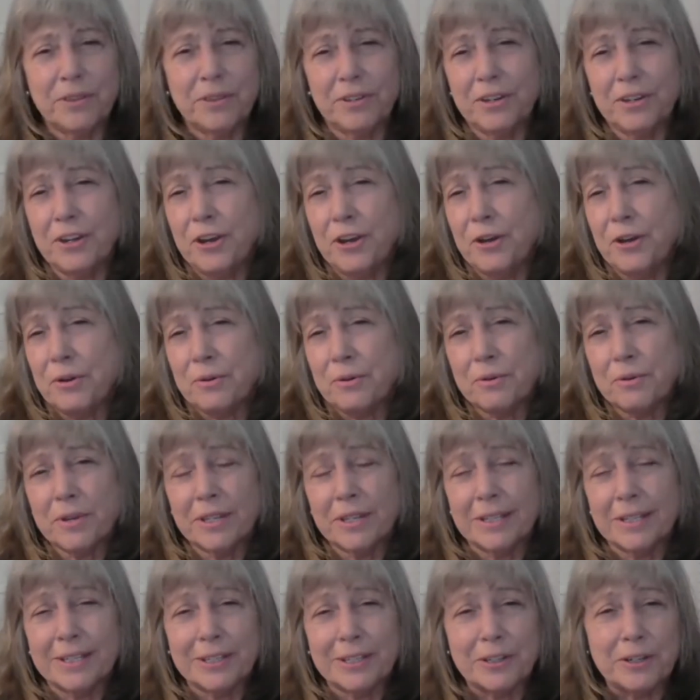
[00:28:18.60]
no
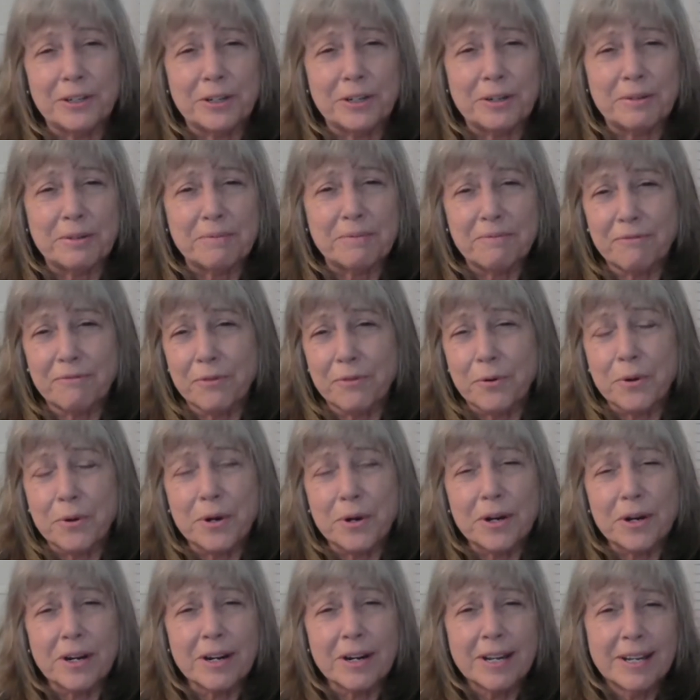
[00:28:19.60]
concern
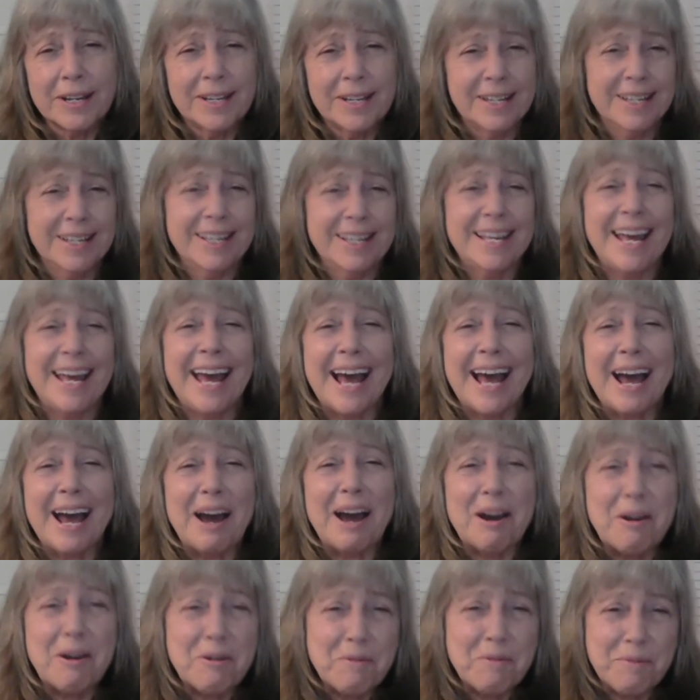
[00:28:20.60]
for
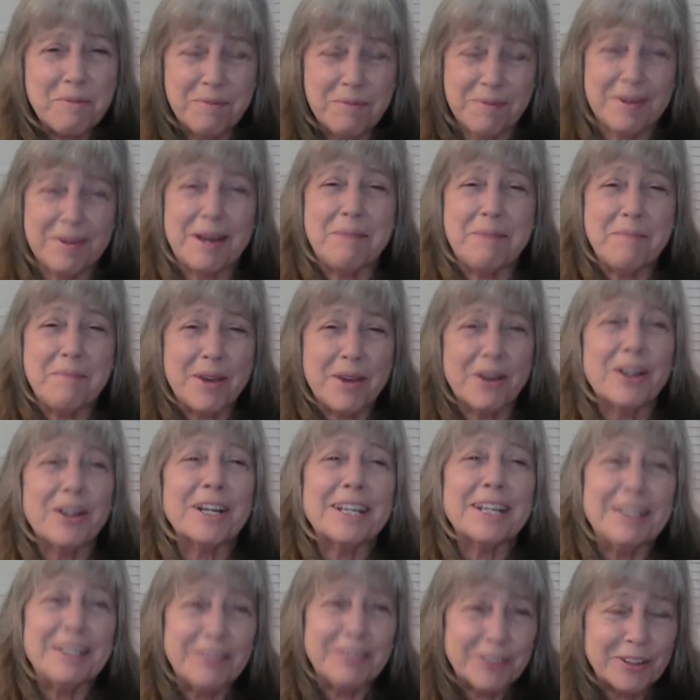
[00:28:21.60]
how
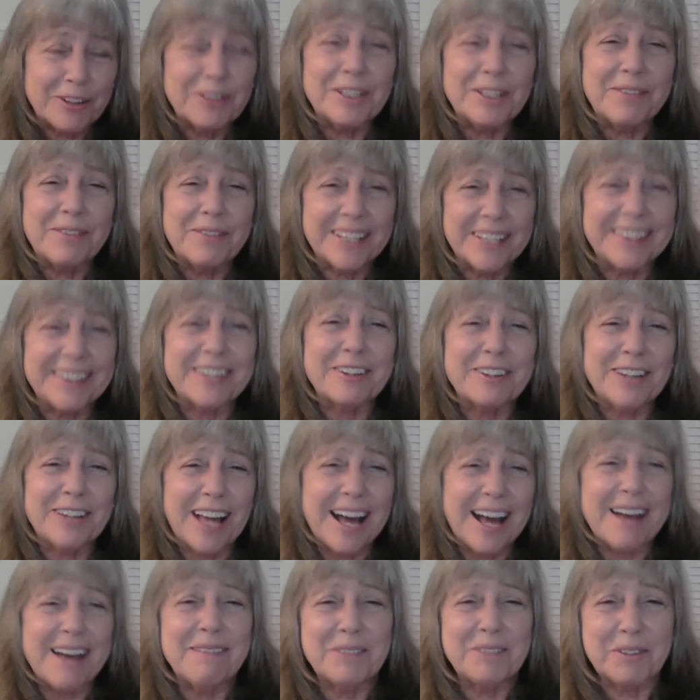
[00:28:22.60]
Americans are living their
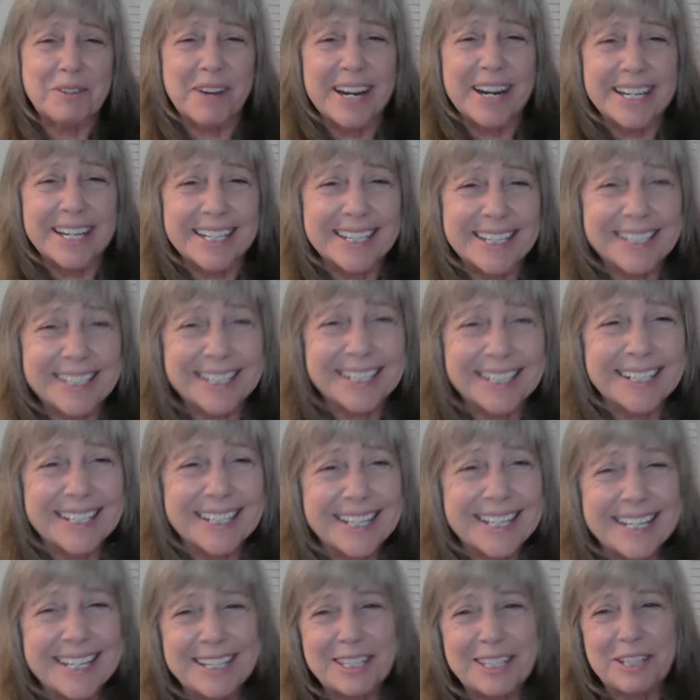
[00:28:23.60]
lives, right? It's
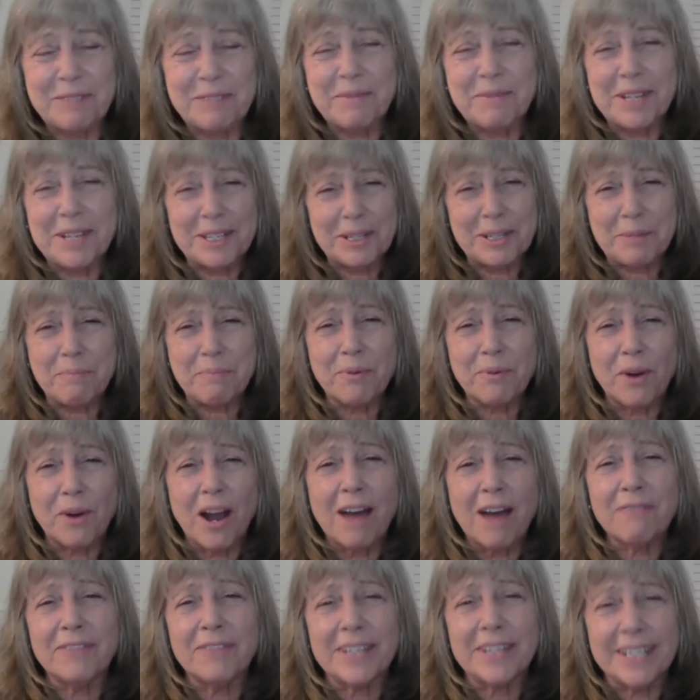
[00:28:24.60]
a
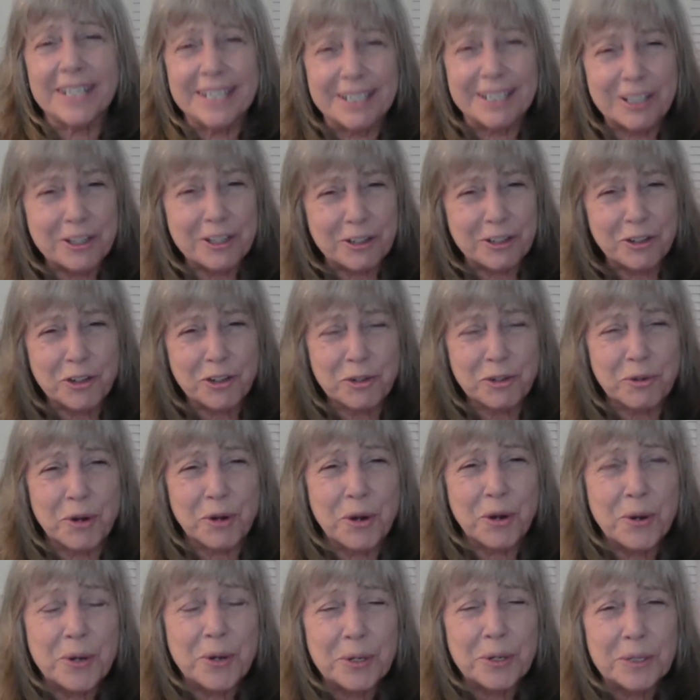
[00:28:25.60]
profit and
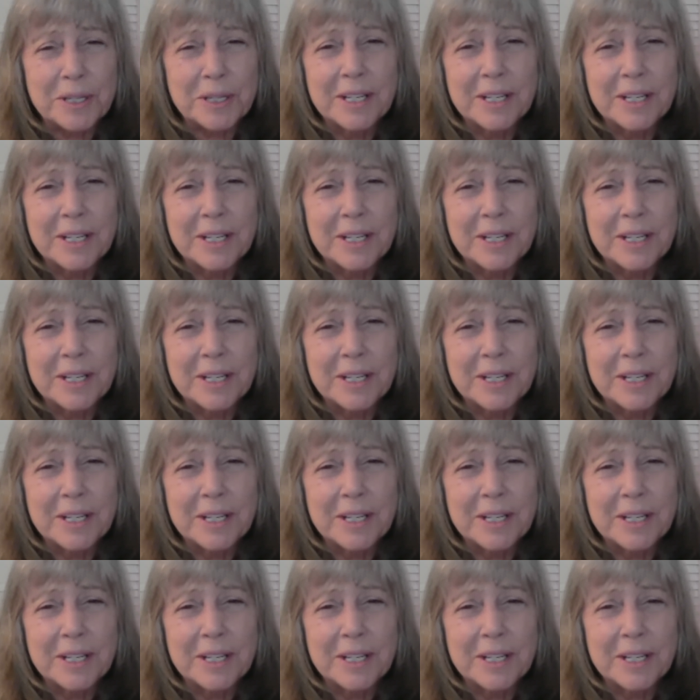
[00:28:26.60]
control